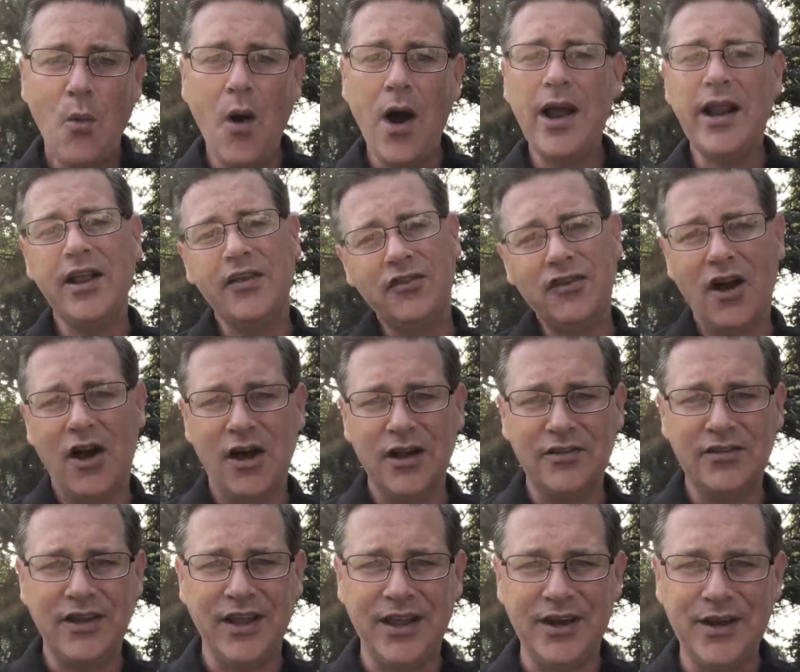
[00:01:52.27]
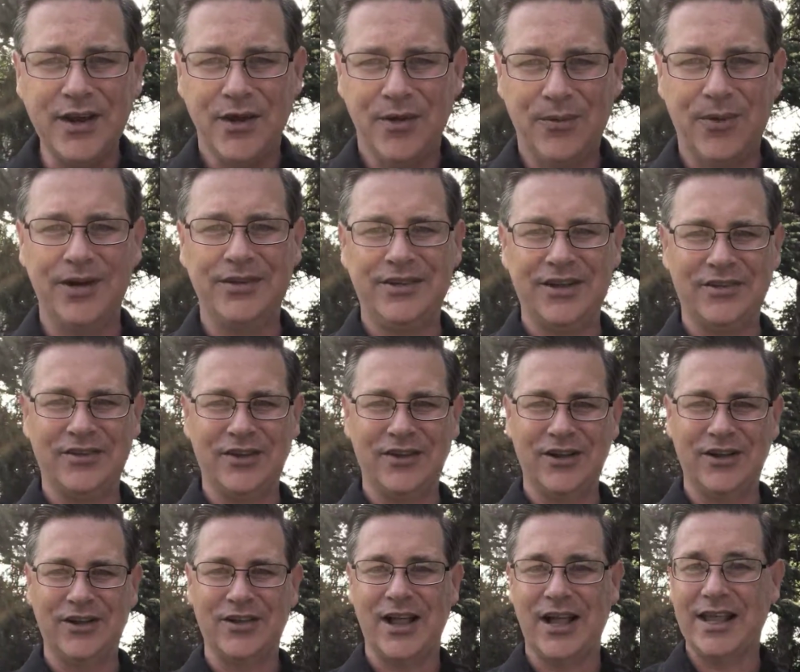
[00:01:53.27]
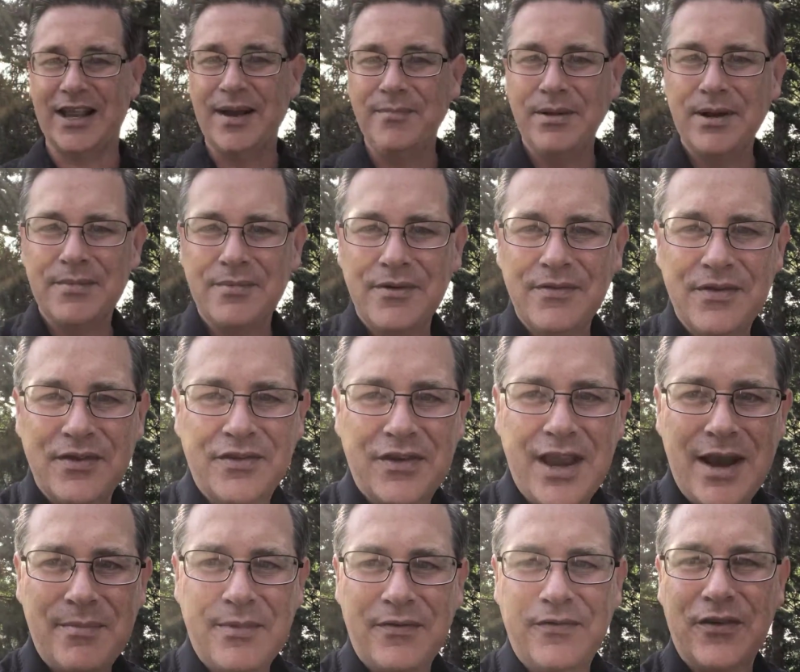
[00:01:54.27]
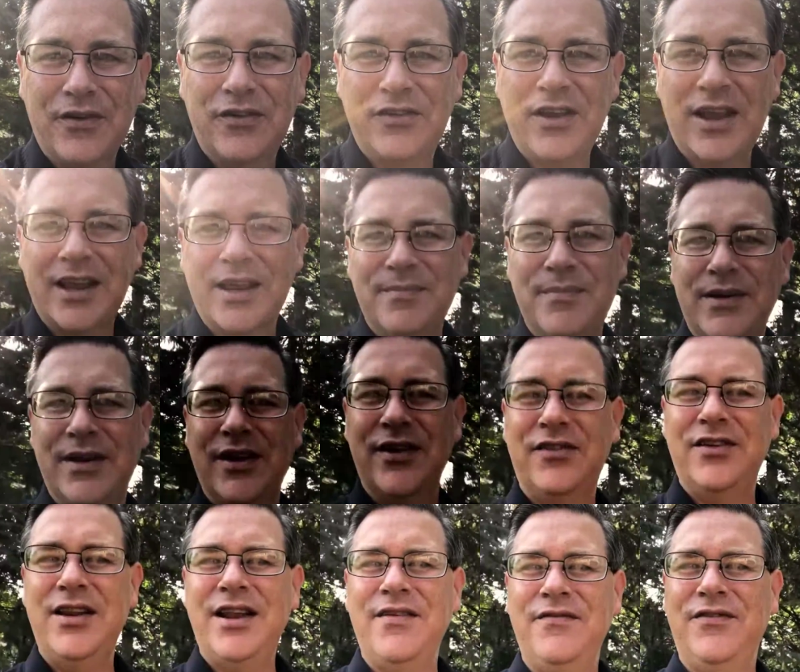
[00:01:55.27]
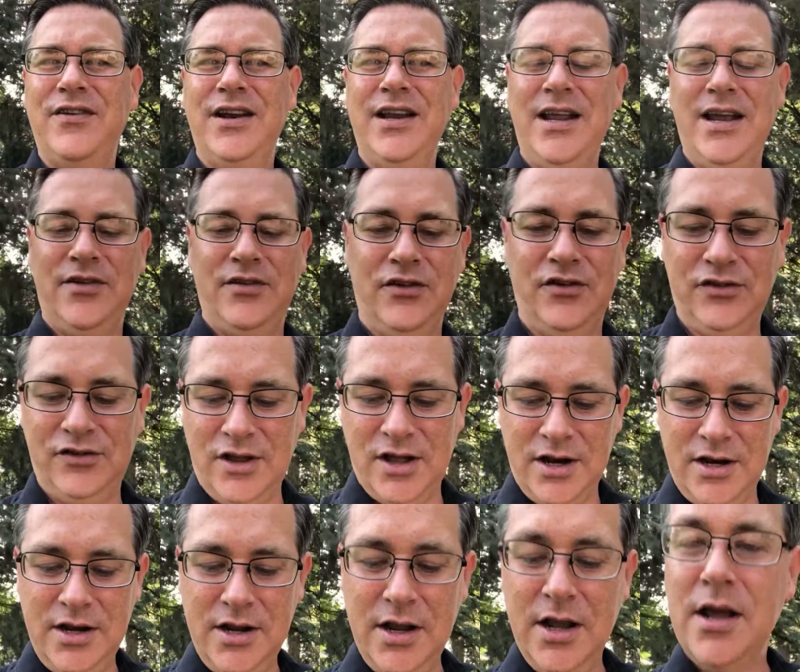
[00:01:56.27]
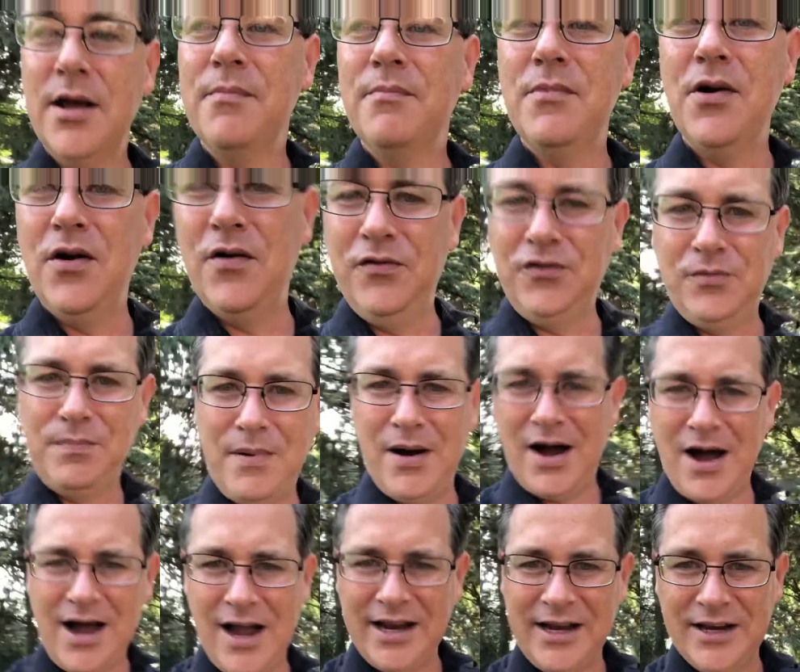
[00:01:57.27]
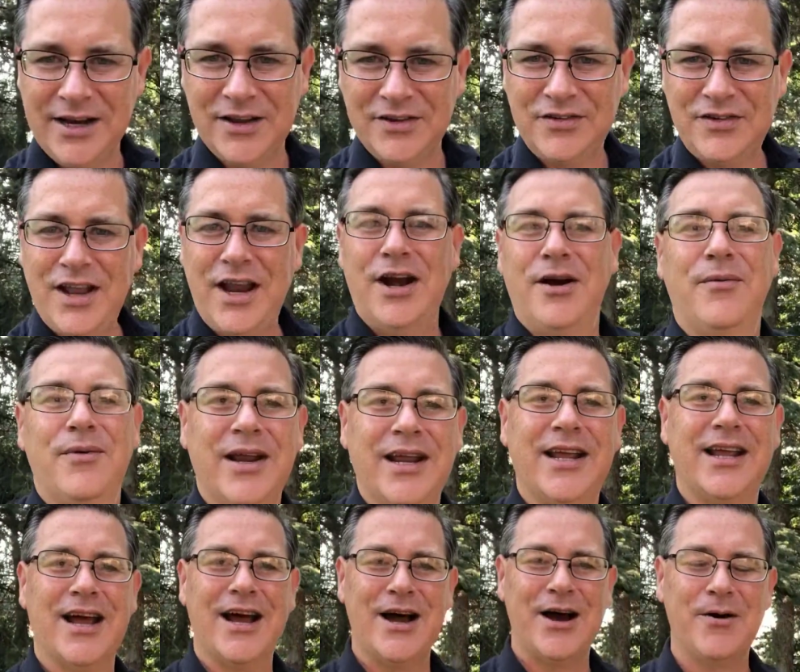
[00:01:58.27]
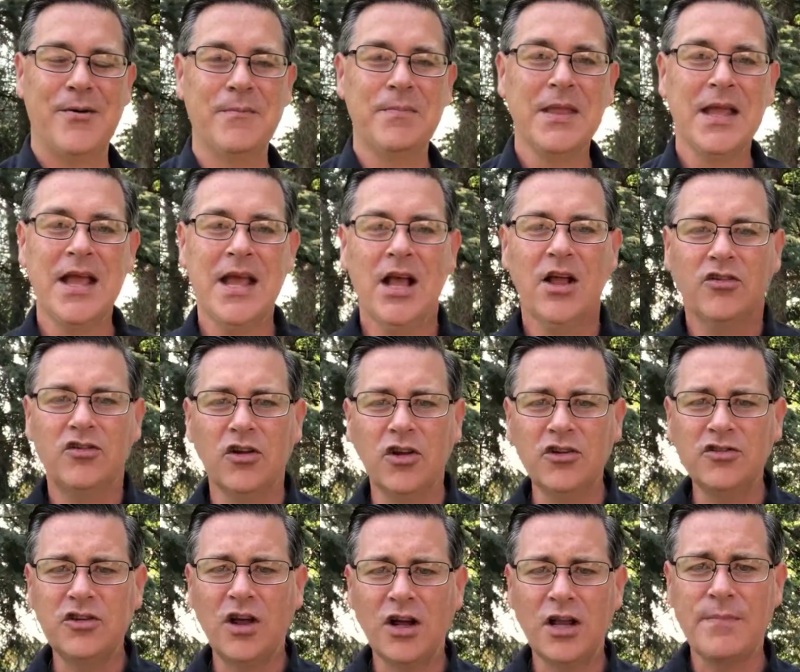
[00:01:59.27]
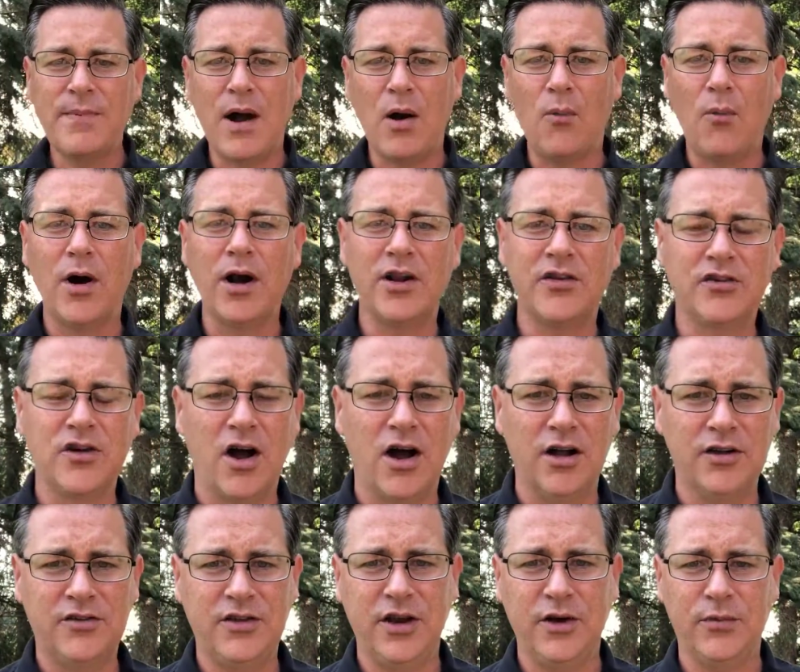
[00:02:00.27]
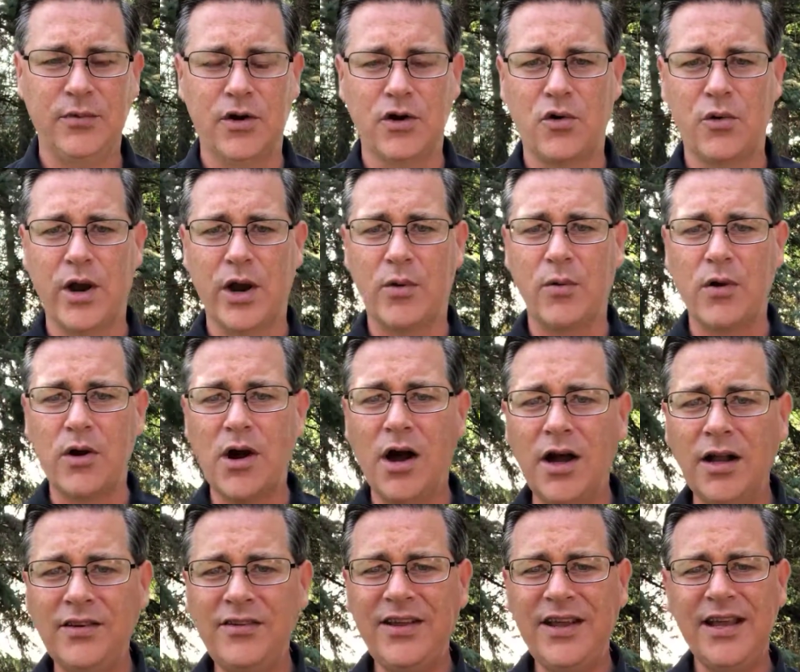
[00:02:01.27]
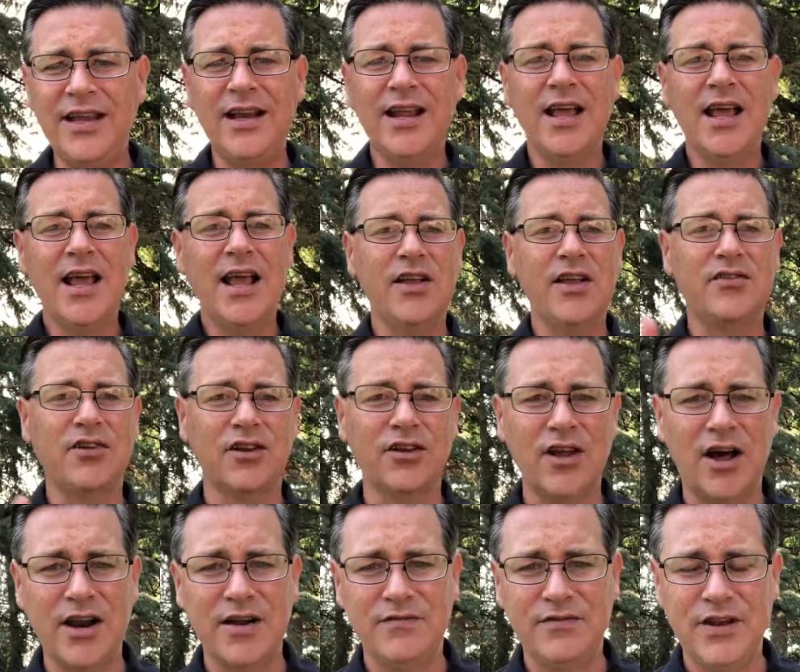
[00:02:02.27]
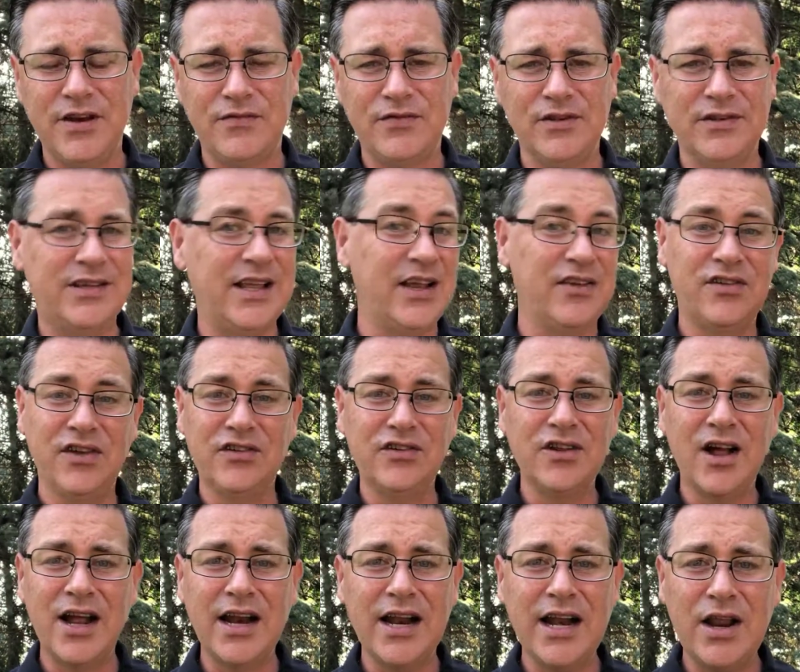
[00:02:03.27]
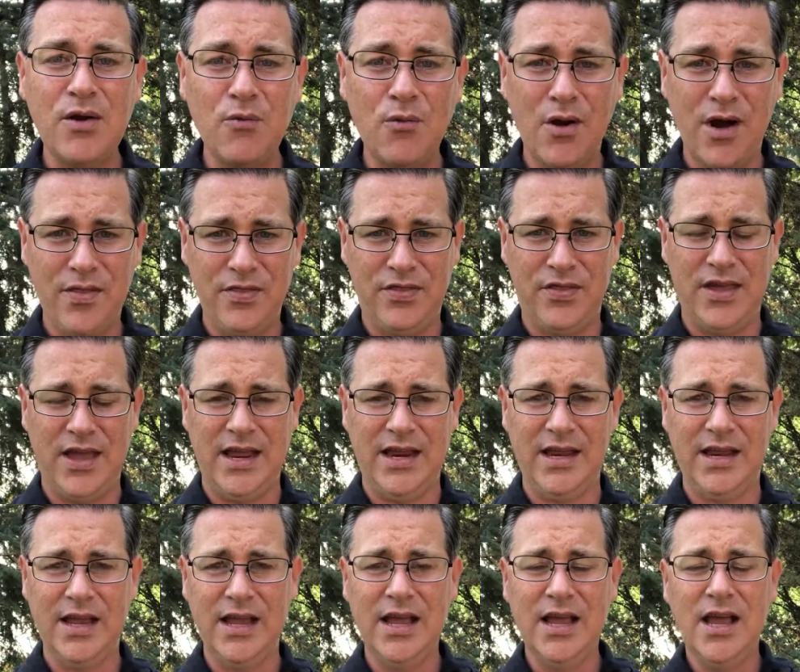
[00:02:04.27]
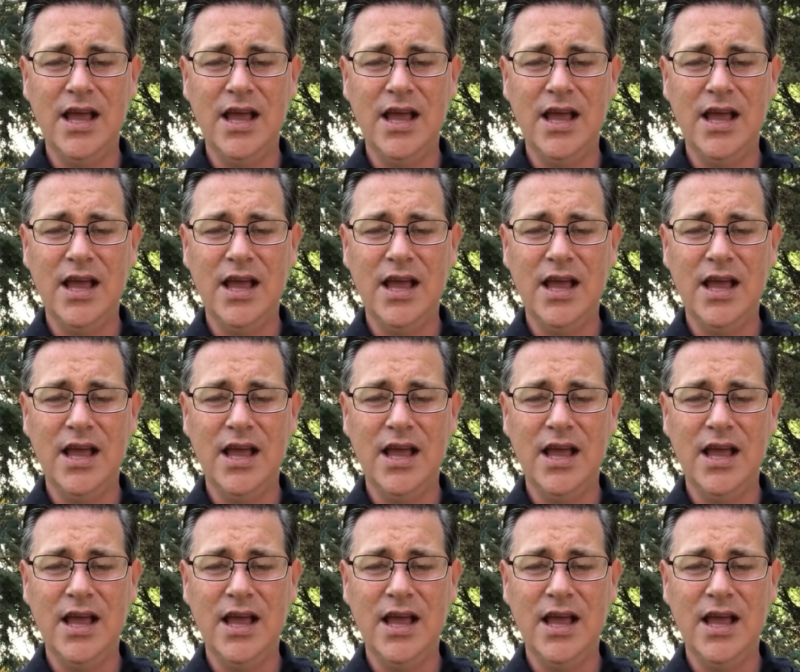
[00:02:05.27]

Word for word: What is content? What does it look like? And I'm going to move this camera for a second because isn't that funny how the sun moves behind us? There we go. So let's talk about what is content real quick. Well, content is a lot of different things. It's not any one thing.